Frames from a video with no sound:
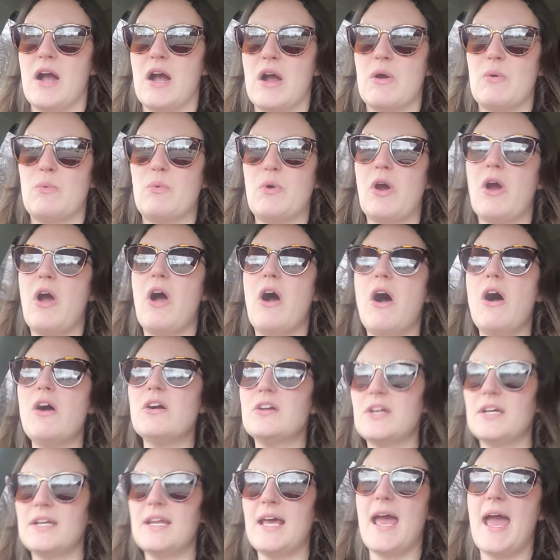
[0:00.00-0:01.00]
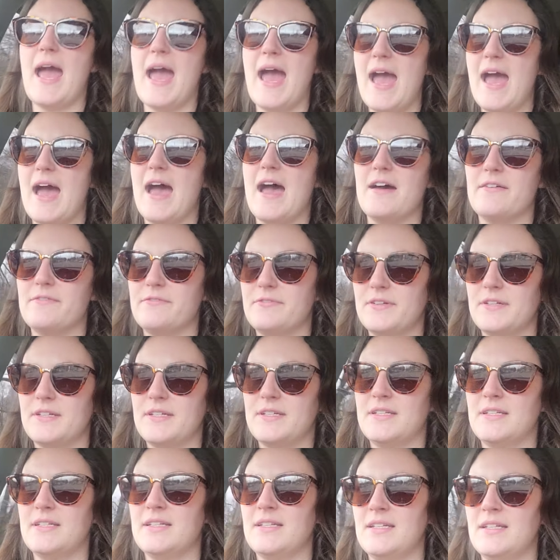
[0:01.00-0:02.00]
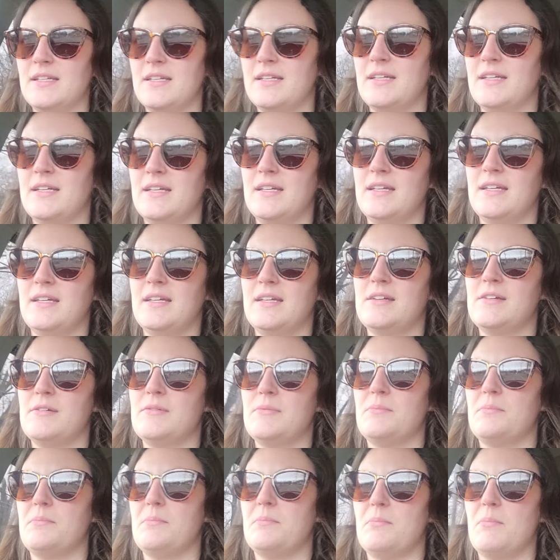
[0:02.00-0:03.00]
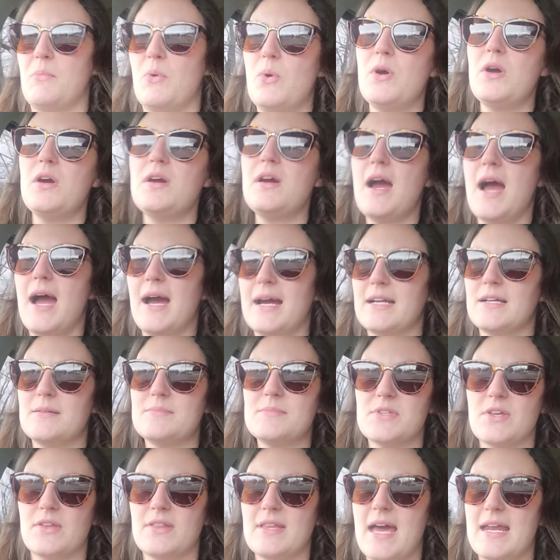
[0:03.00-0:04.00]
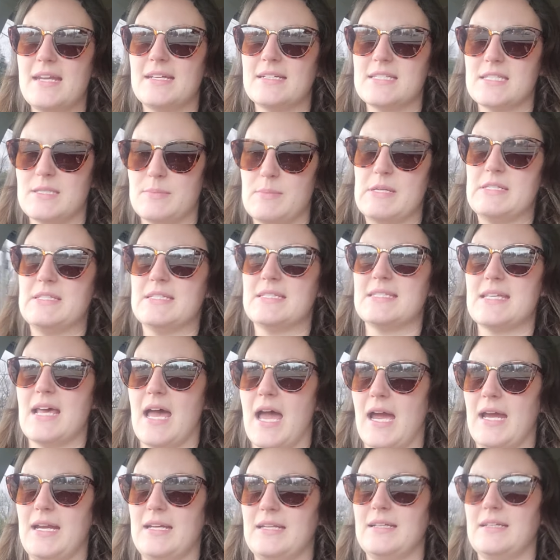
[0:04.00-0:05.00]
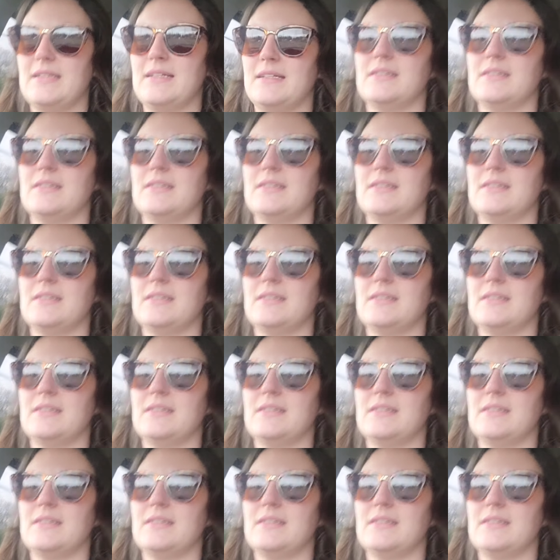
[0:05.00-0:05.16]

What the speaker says: we're all going to have more items on that expense side